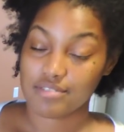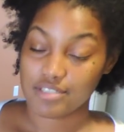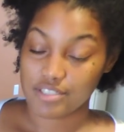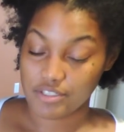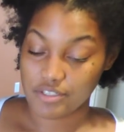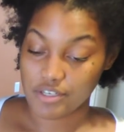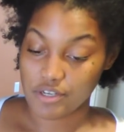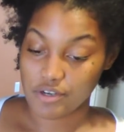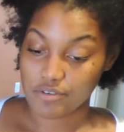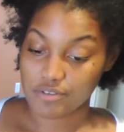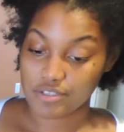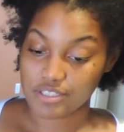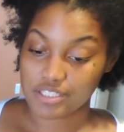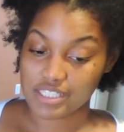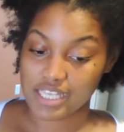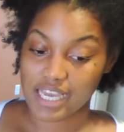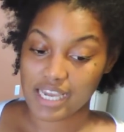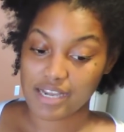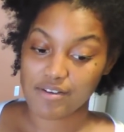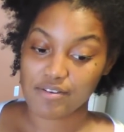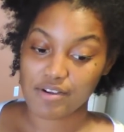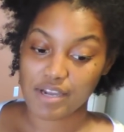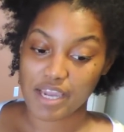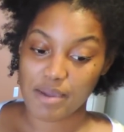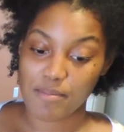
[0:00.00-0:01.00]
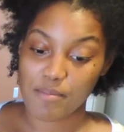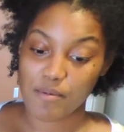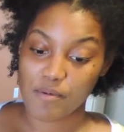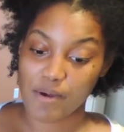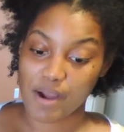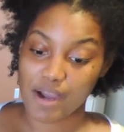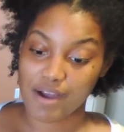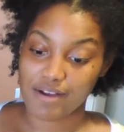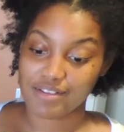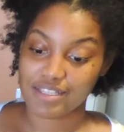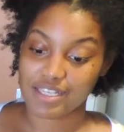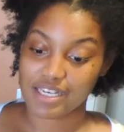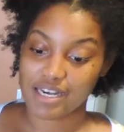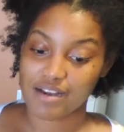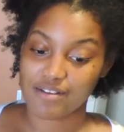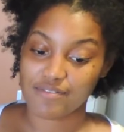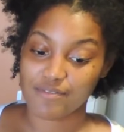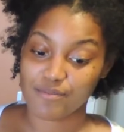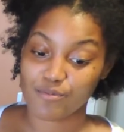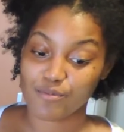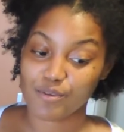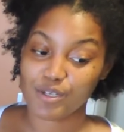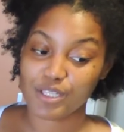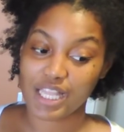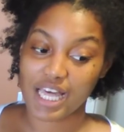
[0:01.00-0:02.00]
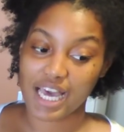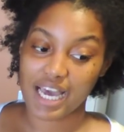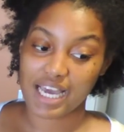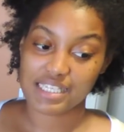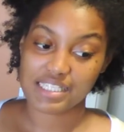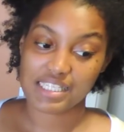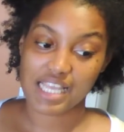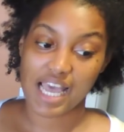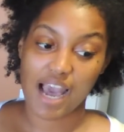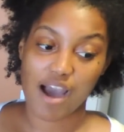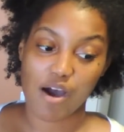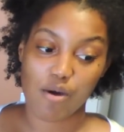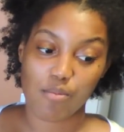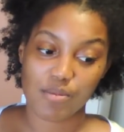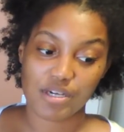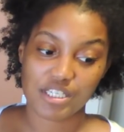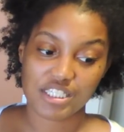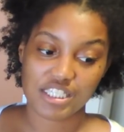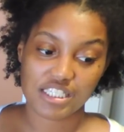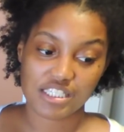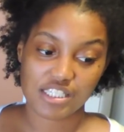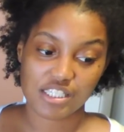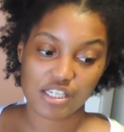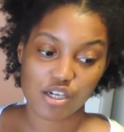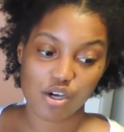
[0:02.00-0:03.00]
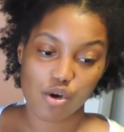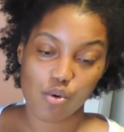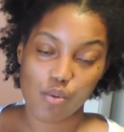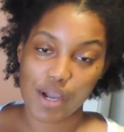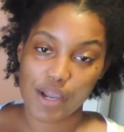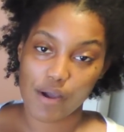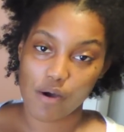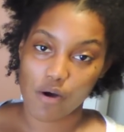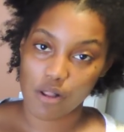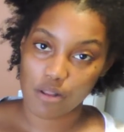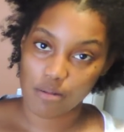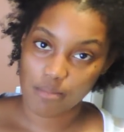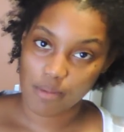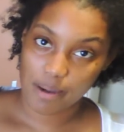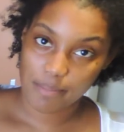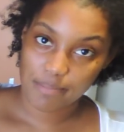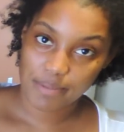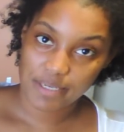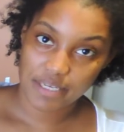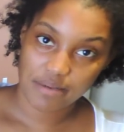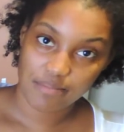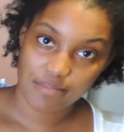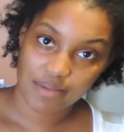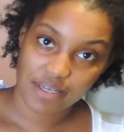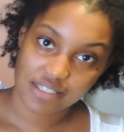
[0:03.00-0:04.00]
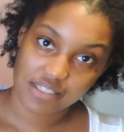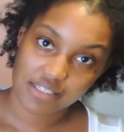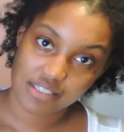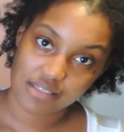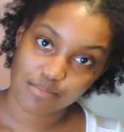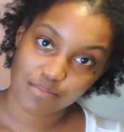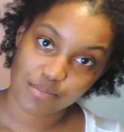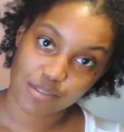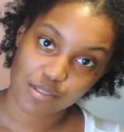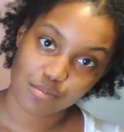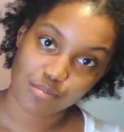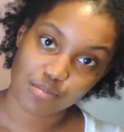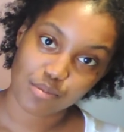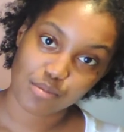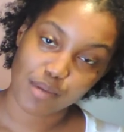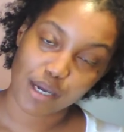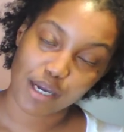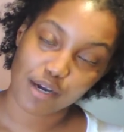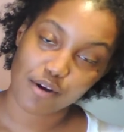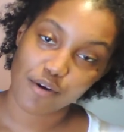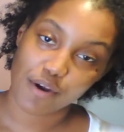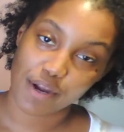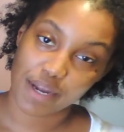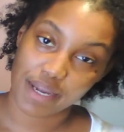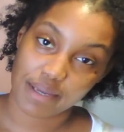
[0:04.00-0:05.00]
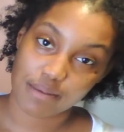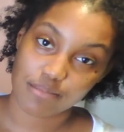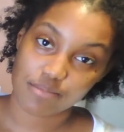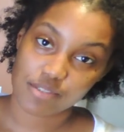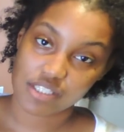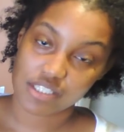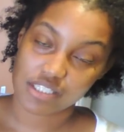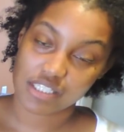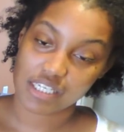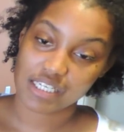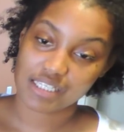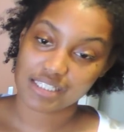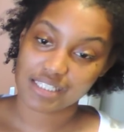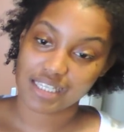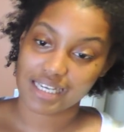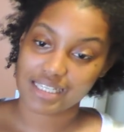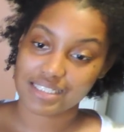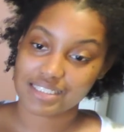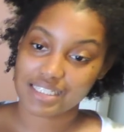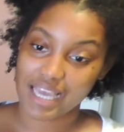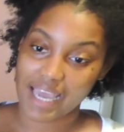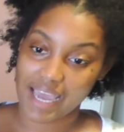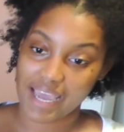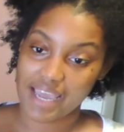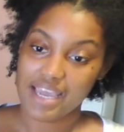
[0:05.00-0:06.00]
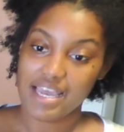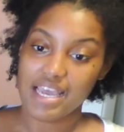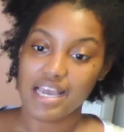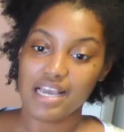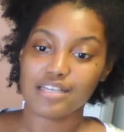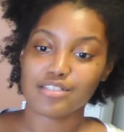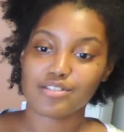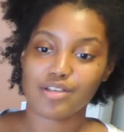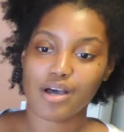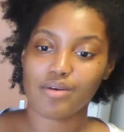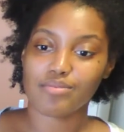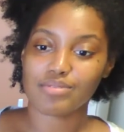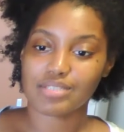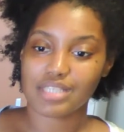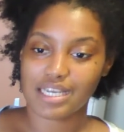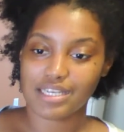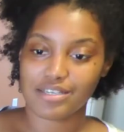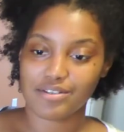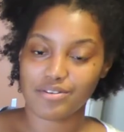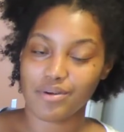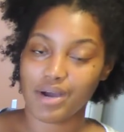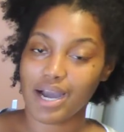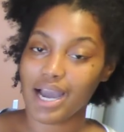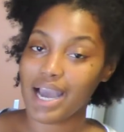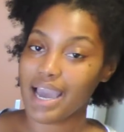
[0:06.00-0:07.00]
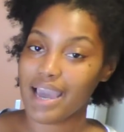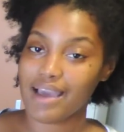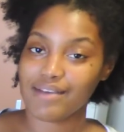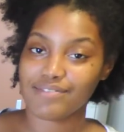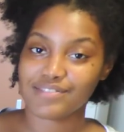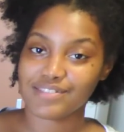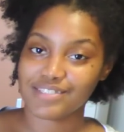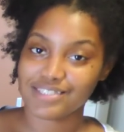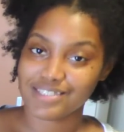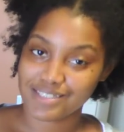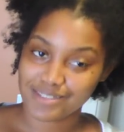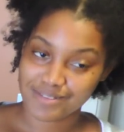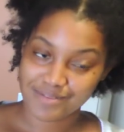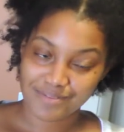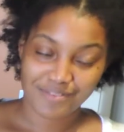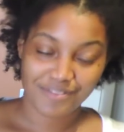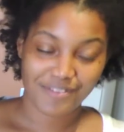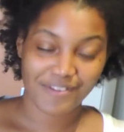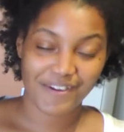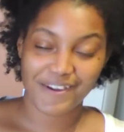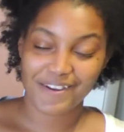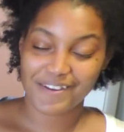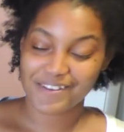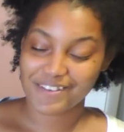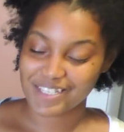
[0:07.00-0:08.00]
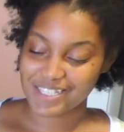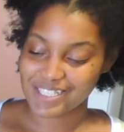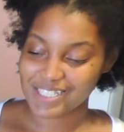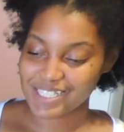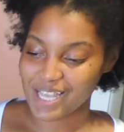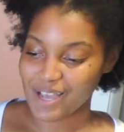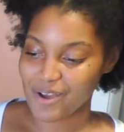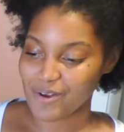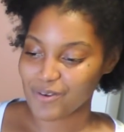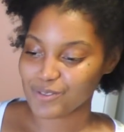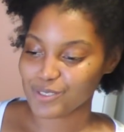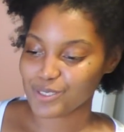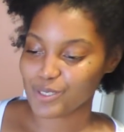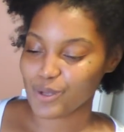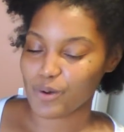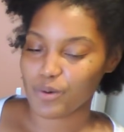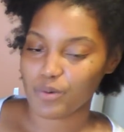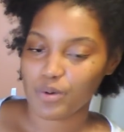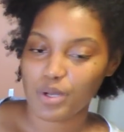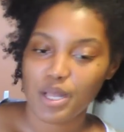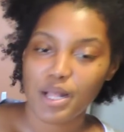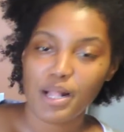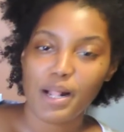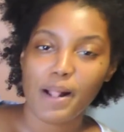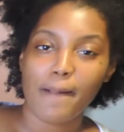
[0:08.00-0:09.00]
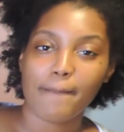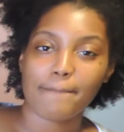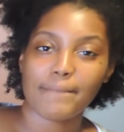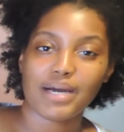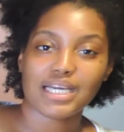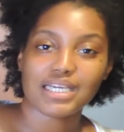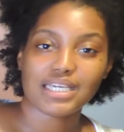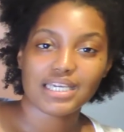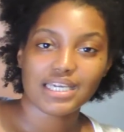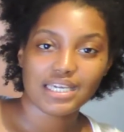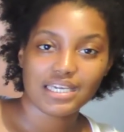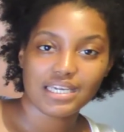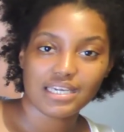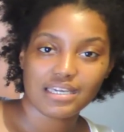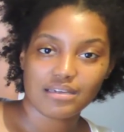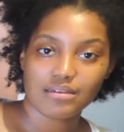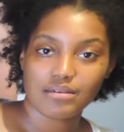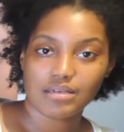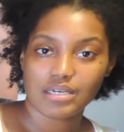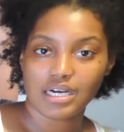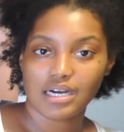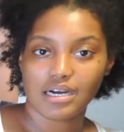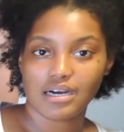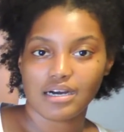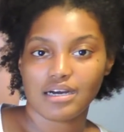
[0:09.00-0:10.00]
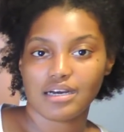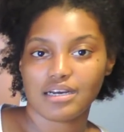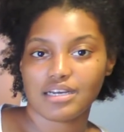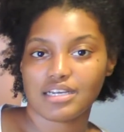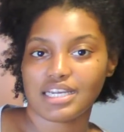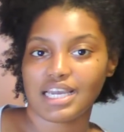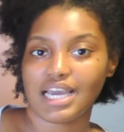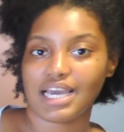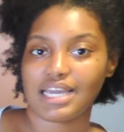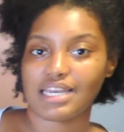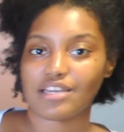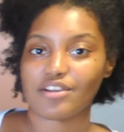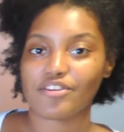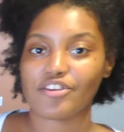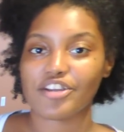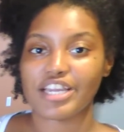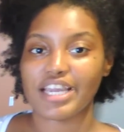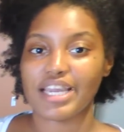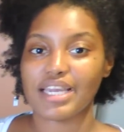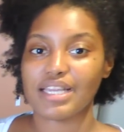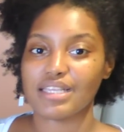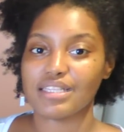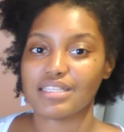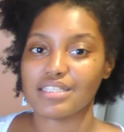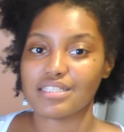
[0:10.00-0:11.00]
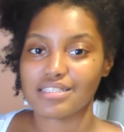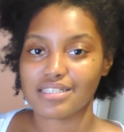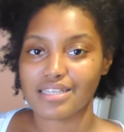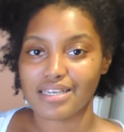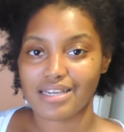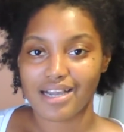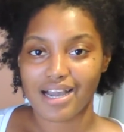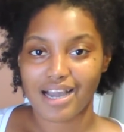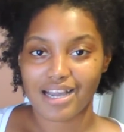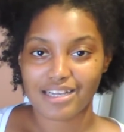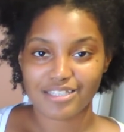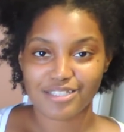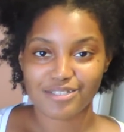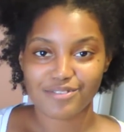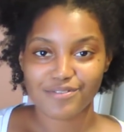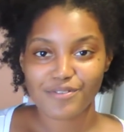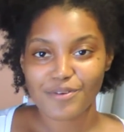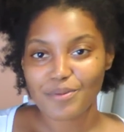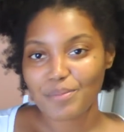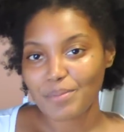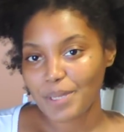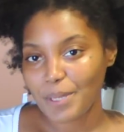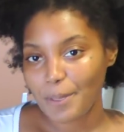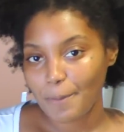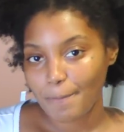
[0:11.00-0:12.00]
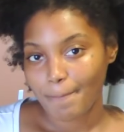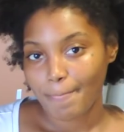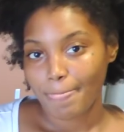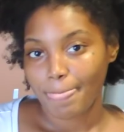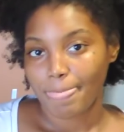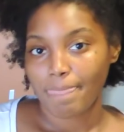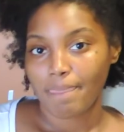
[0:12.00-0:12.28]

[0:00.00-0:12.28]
you know, the cycle came around and I realized how much it took away all my PMS symptoms, my cramps and things like that. So I was like, you know, I have to figure this out. So my king kind of created this concoction for me,